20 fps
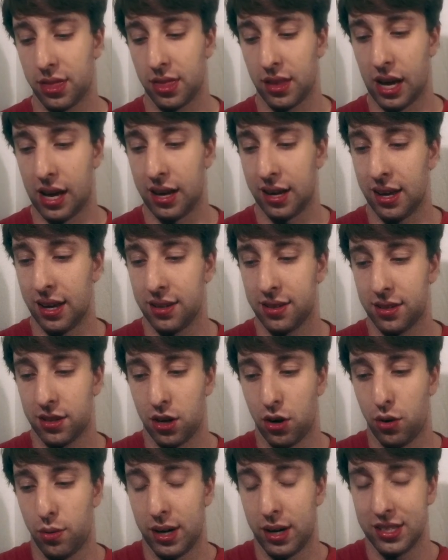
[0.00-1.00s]
I guess
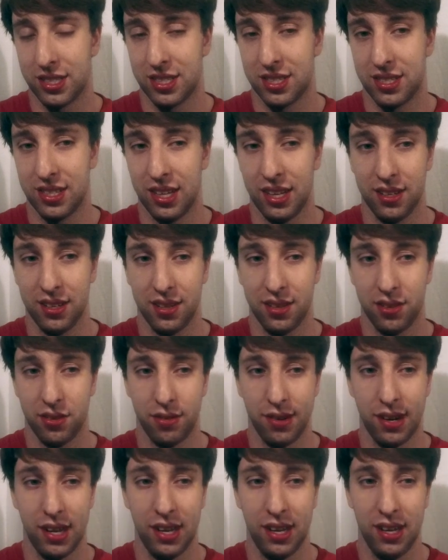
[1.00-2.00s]
go watch Season
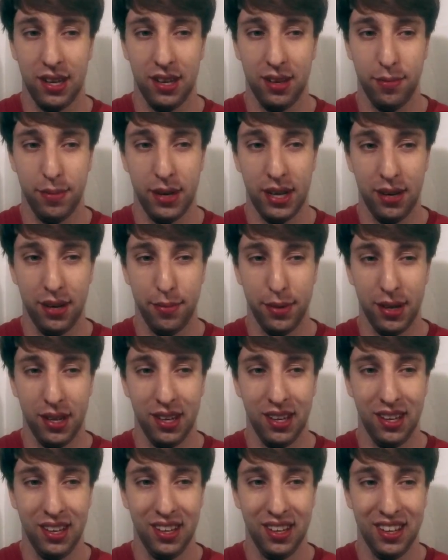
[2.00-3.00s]
3,
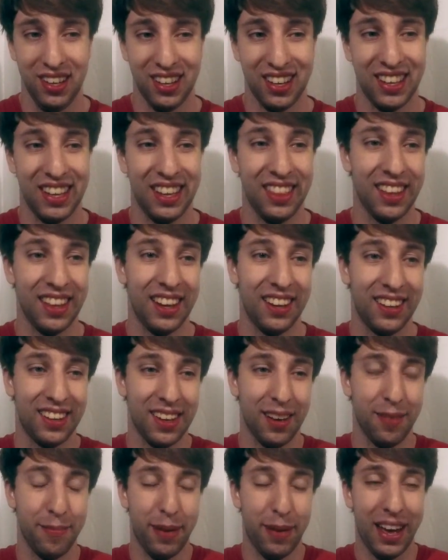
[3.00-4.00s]
maybe? And then
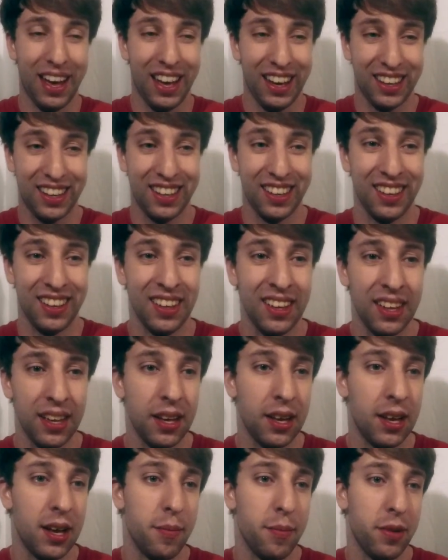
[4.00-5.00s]
come back.
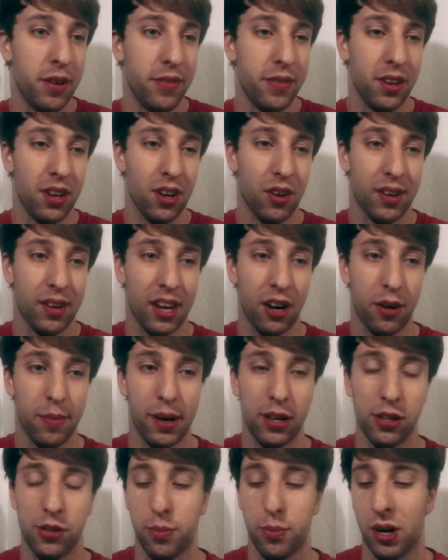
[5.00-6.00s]
But if you don't care
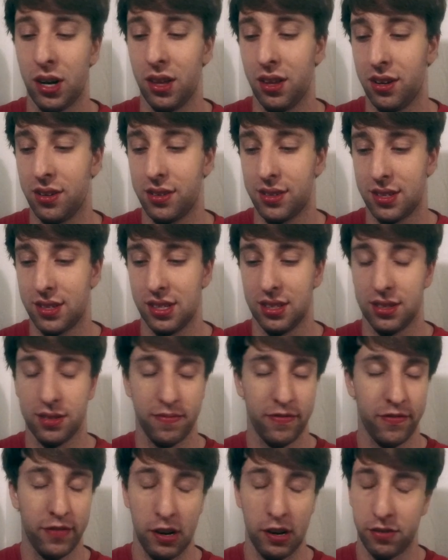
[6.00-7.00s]
about spoilers, just
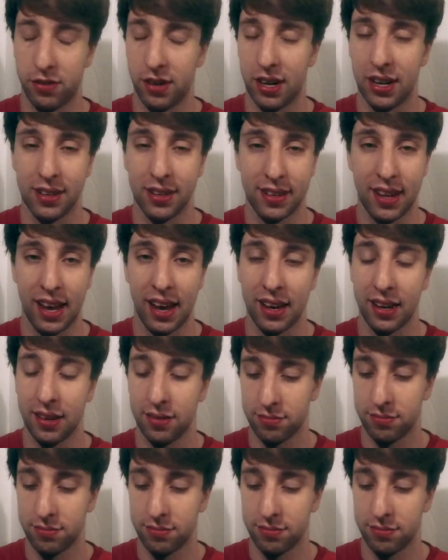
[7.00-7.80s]
feel free to stay.